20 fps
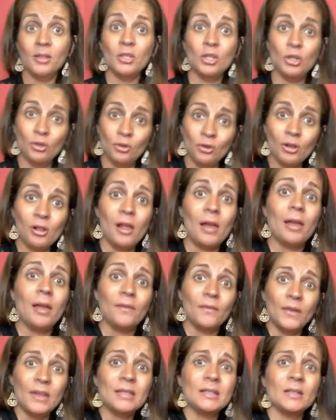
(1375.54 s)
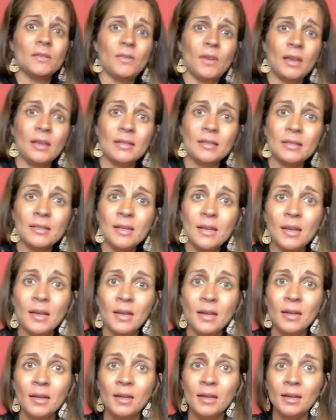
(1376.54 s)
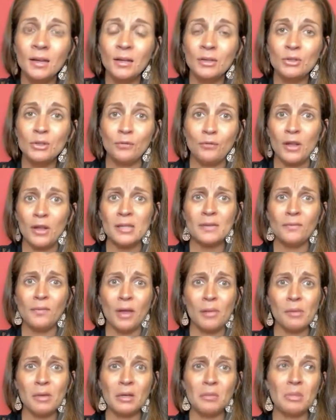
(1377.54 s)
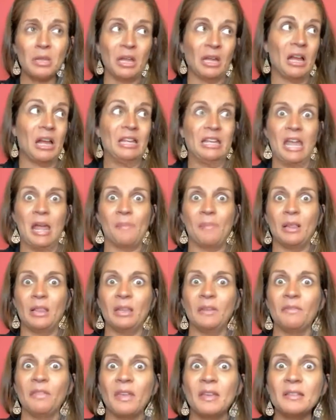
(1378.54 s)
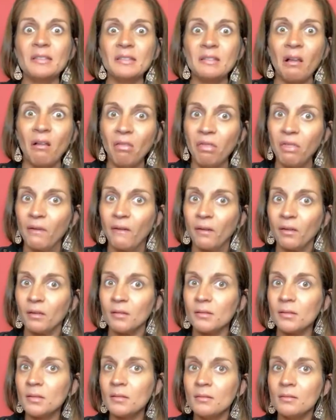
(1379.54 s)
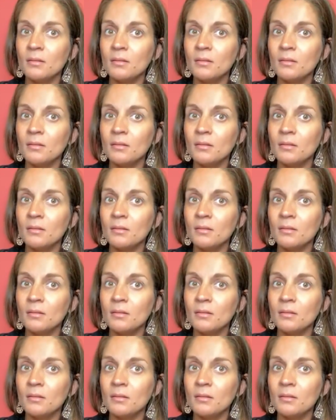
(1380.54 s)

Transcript: to your client face to face, your friends and family can be like, I can't believe they sell things.